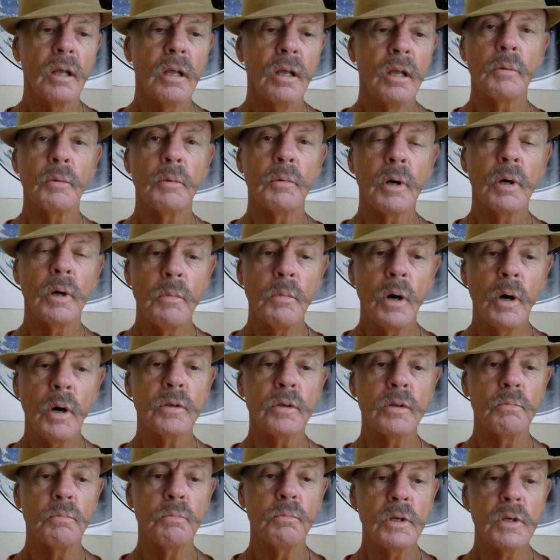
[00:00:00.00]
that
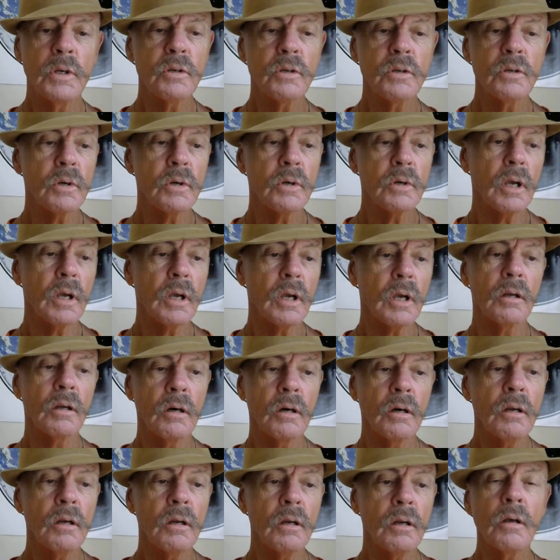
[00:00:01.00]
promotes misery and
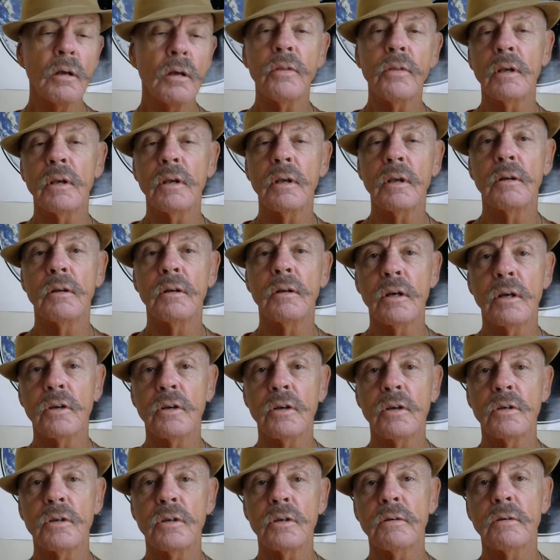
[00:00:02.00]
unhealthy
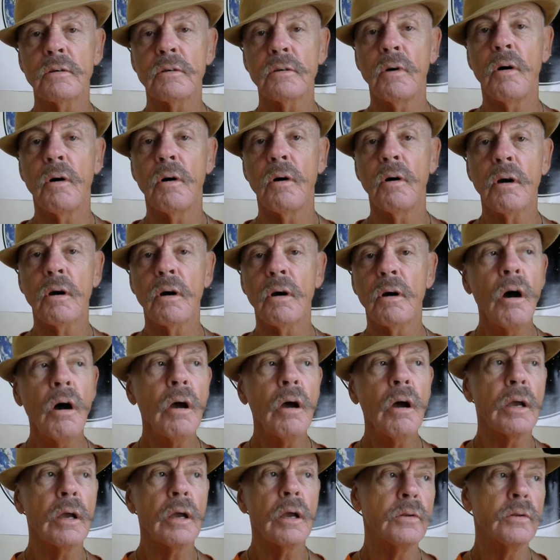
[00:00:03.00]
addictions of all
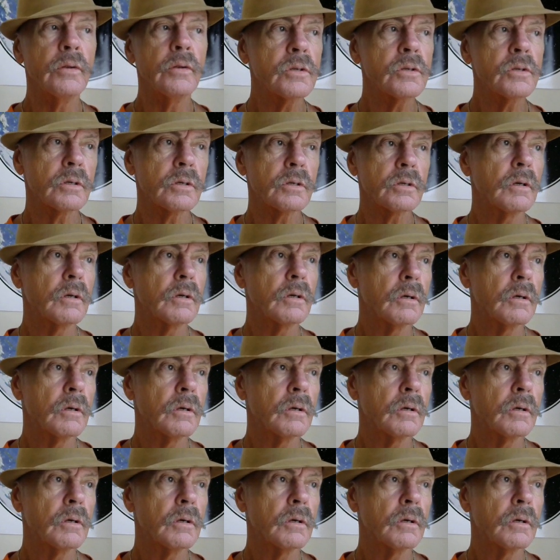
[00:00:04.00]
kinds